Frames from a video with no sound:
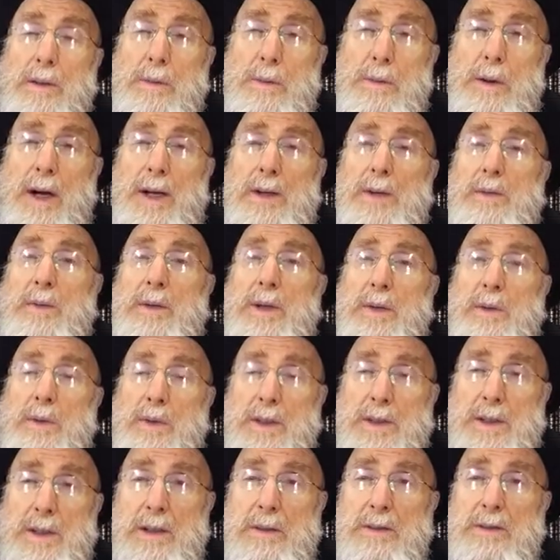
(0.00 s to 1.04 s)
parchment
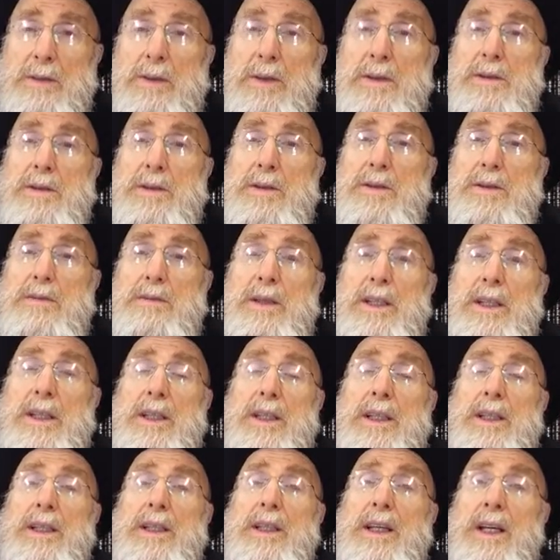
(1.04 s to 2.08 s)
with some verses
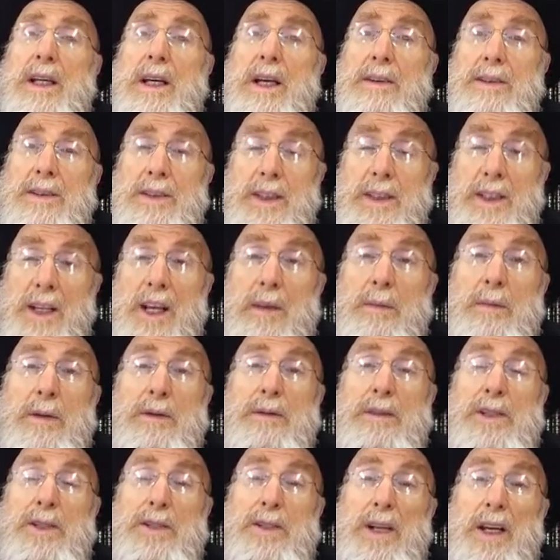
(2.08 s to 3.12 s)
written that has the name
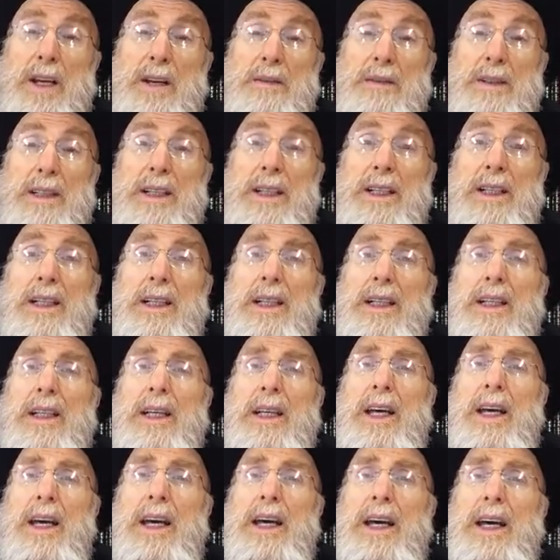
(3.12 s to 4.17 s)
of Hashem
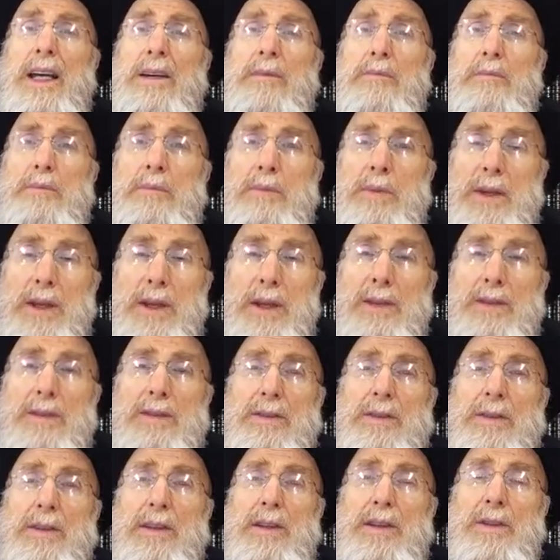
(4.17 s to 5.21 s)
and
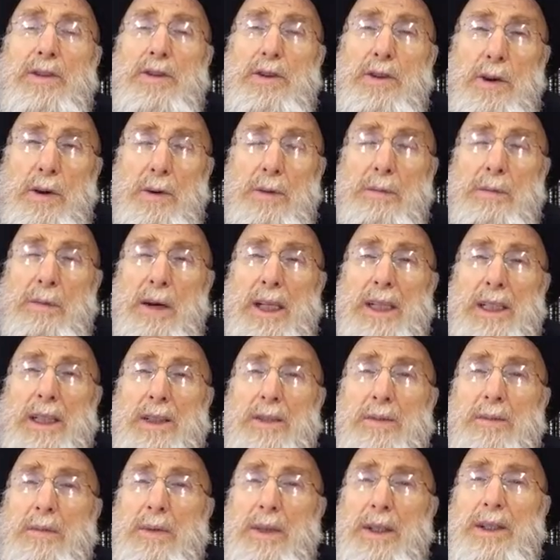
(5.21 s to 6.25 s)
peace, shlom bayit,
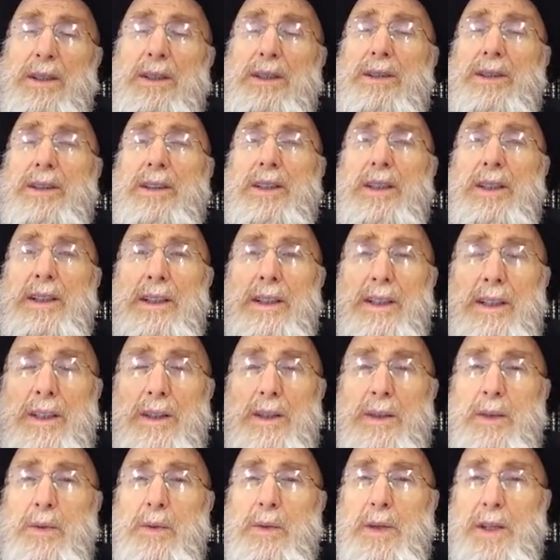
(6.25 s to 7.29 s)
peace
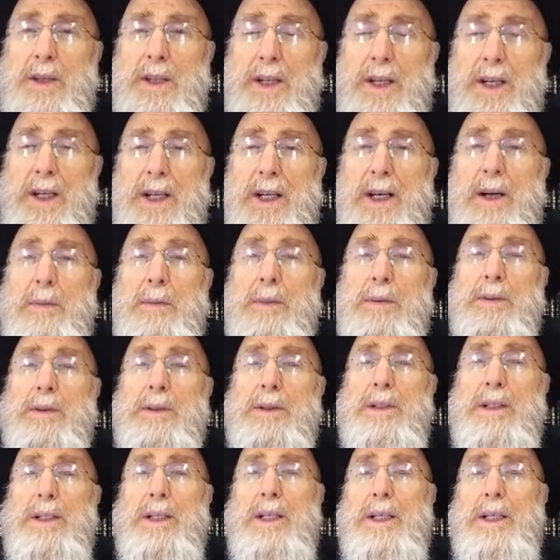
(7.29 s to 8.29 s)
within a couple.